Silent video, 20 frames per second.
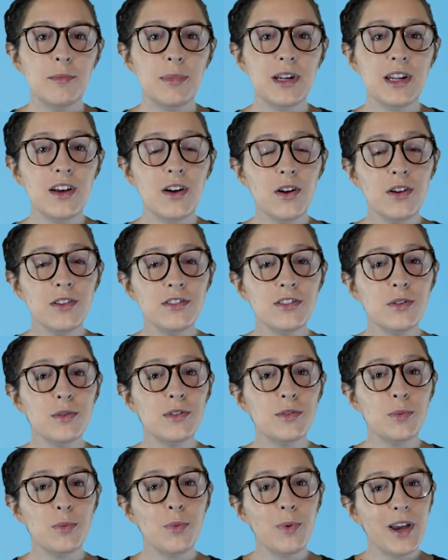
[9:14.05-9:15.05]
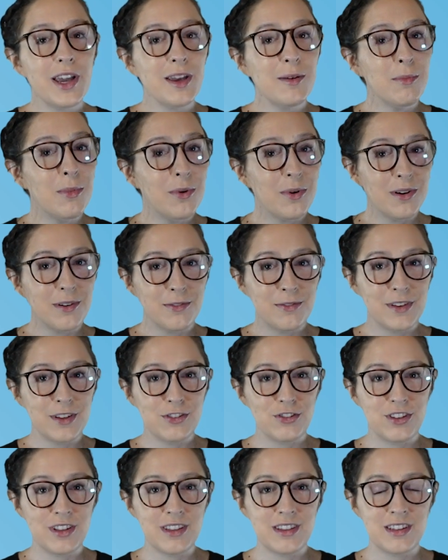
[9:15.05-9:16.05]
but it also is way more
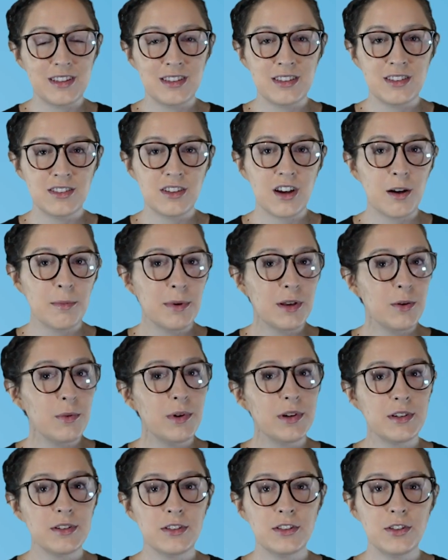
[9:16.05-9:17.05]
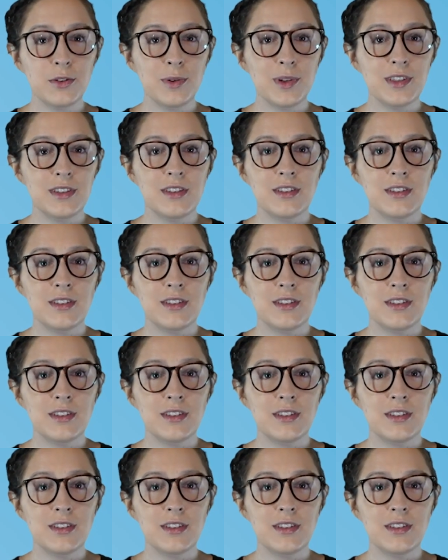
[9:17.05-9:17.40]
efficient than stopping what you're doing